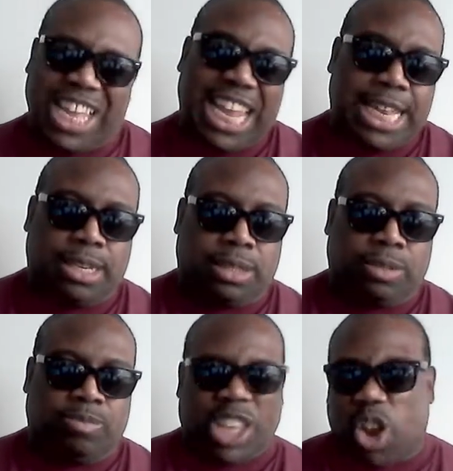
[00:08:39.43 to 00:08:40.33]
in
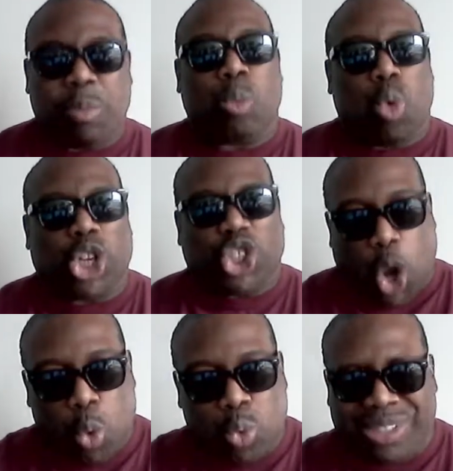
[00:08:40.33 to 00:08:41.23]
an urban war
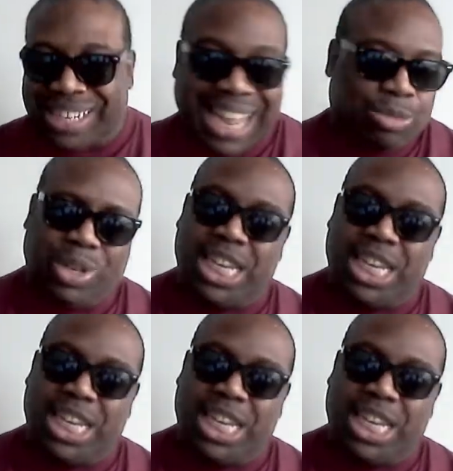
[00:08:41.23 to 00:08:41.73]
zone. That's why